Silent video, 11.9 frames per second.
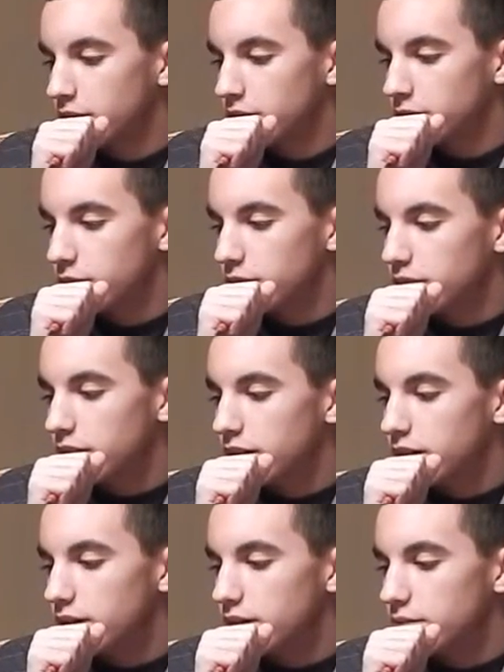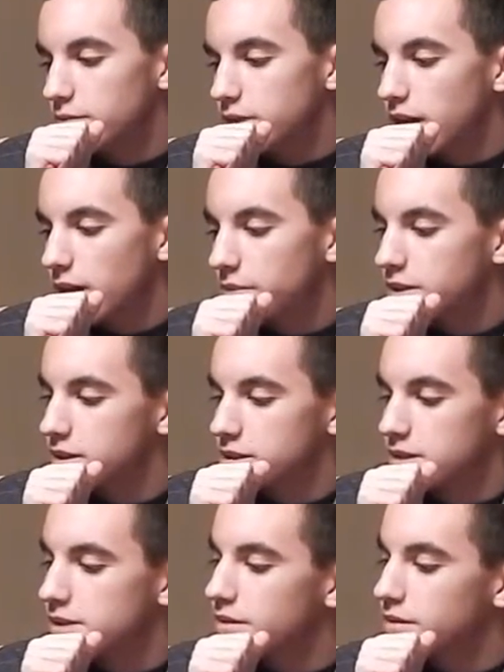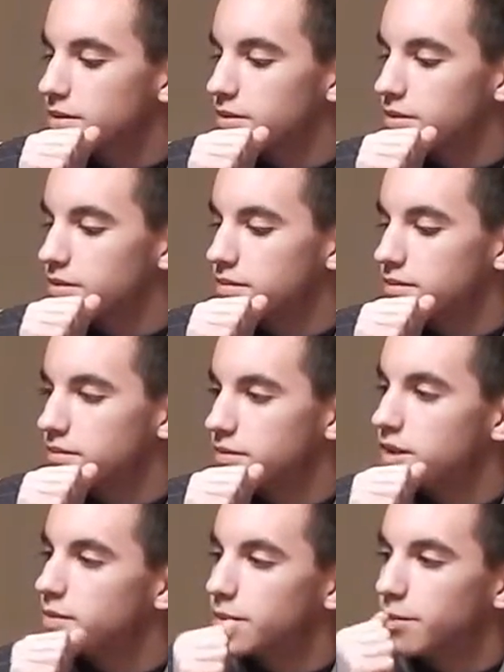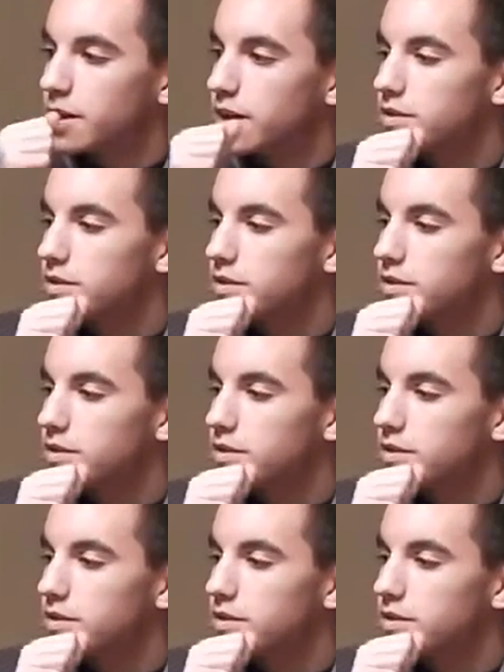What topics does this include? What do you mean by that?